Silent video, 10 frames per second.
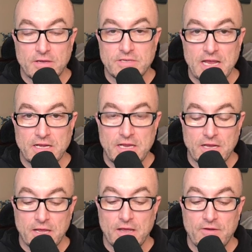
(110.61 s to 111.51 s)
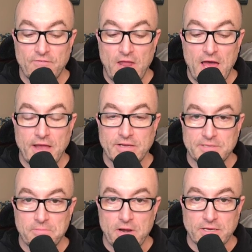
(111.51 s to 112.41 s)
technique, fly,
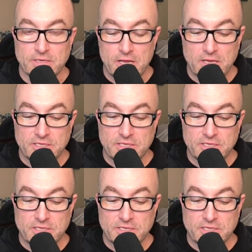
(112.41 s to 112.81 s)
sprint.